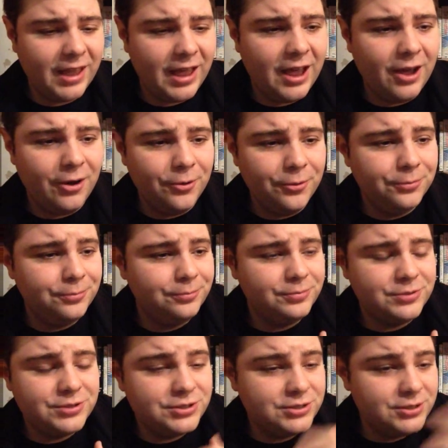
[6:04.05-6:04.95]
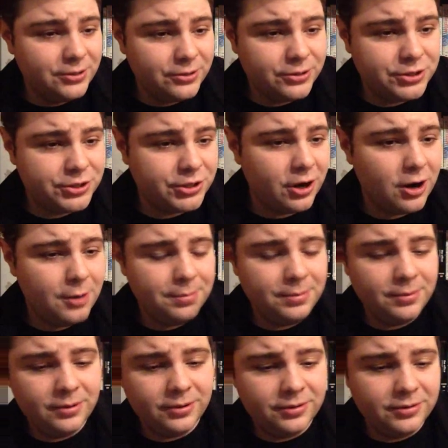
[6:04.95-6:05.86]
how still
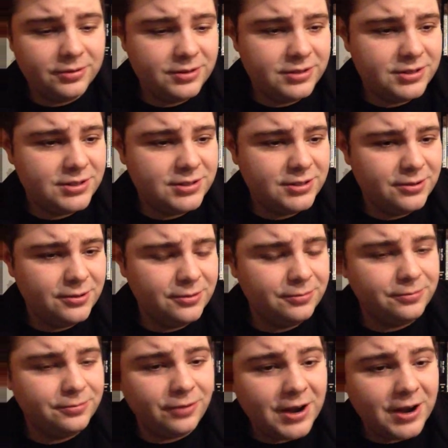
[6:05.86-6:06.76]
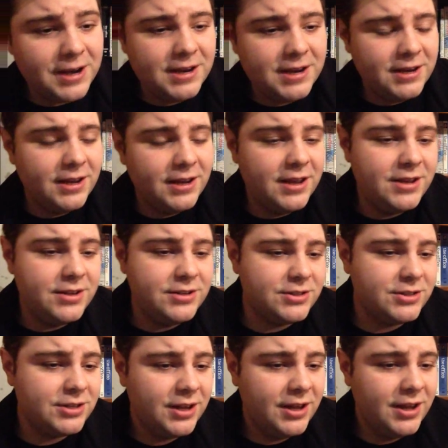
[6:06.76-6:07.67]
sharp and still funny he
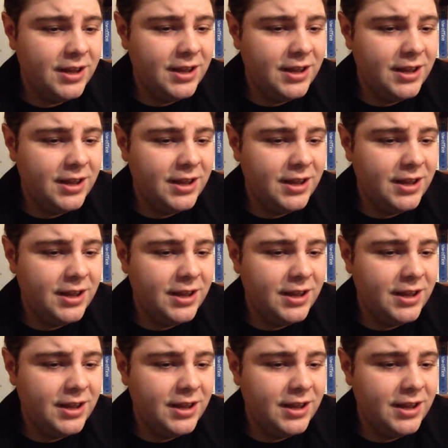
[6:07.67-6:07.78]
is,